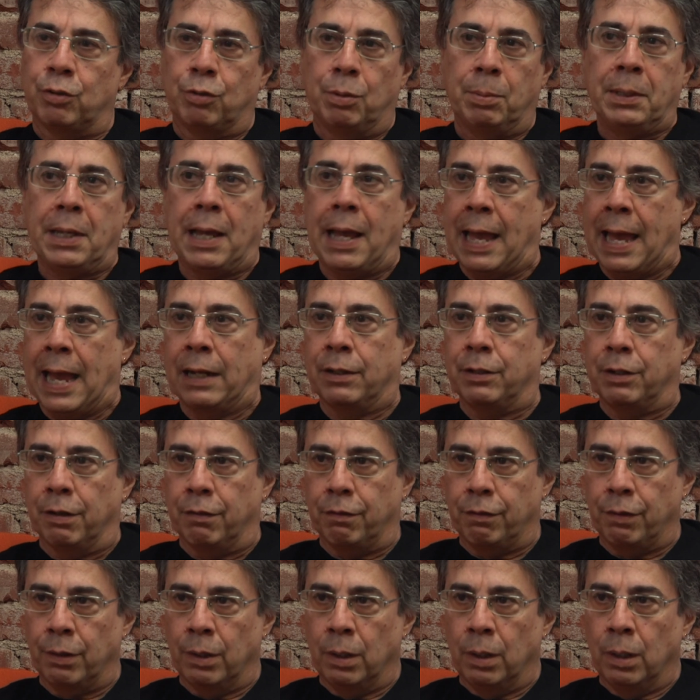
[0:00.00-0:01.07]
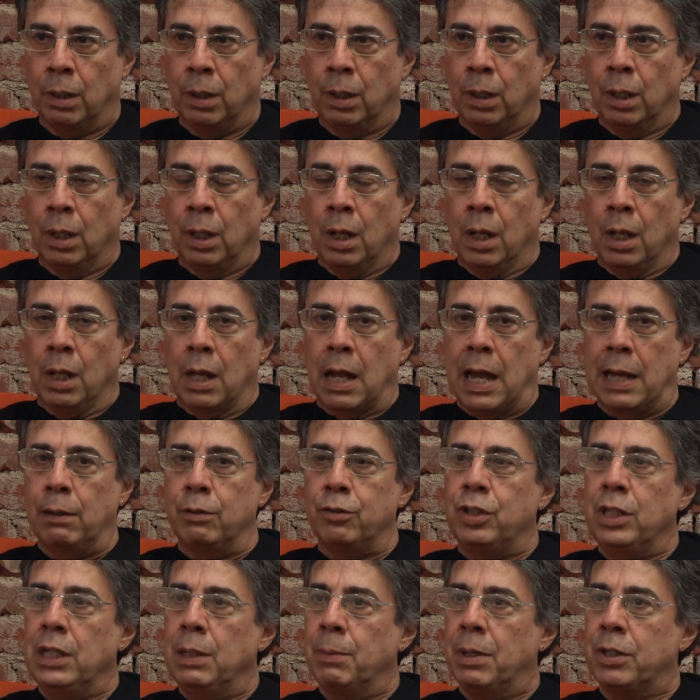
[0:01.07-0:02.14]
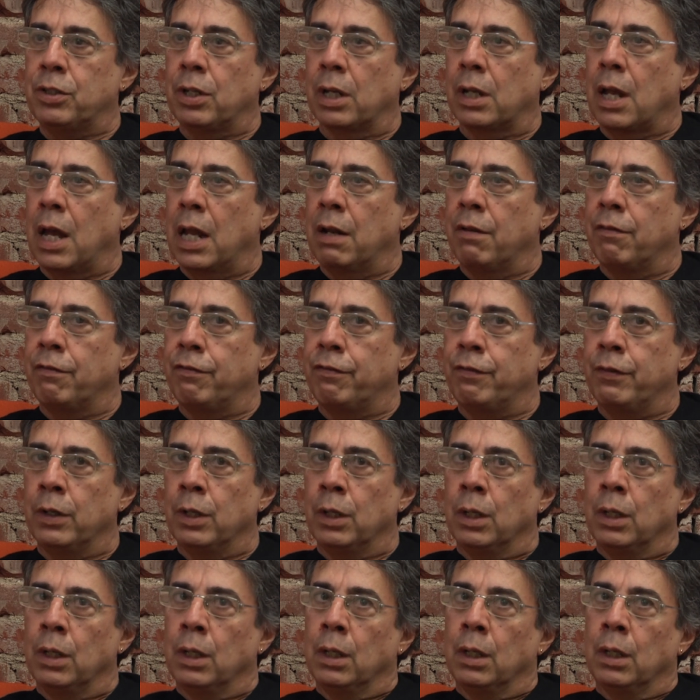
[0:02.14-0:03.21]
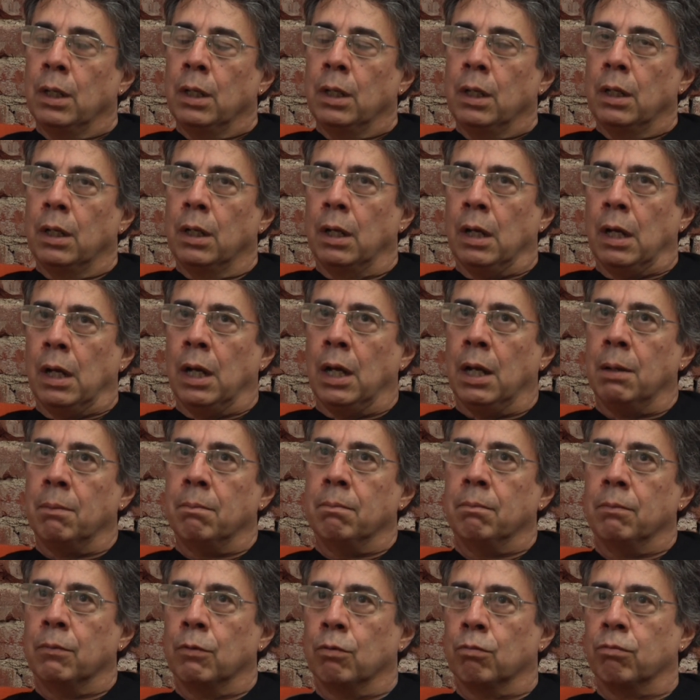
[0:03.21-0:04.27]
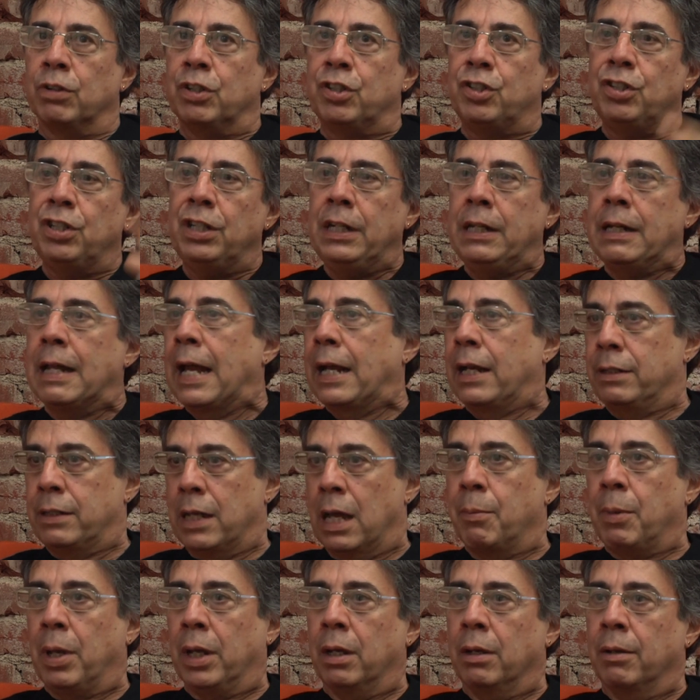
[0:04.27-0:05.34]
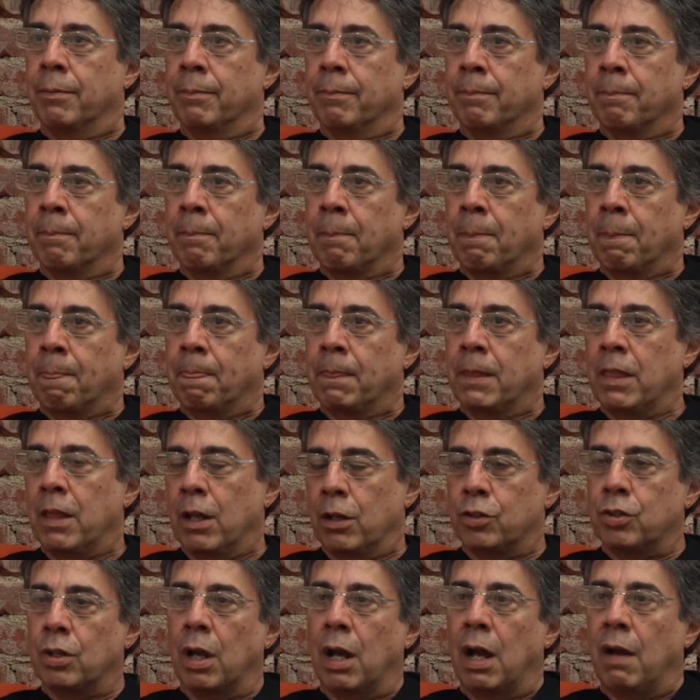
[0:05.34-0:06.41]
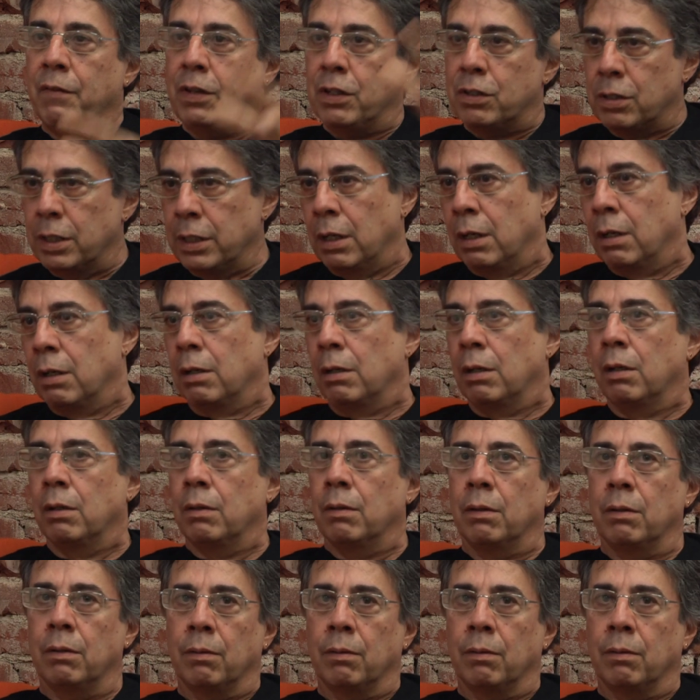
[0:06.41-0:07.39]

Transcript: extremely active. I don't see him as a kind of um, receding academic. There's obviously a, a,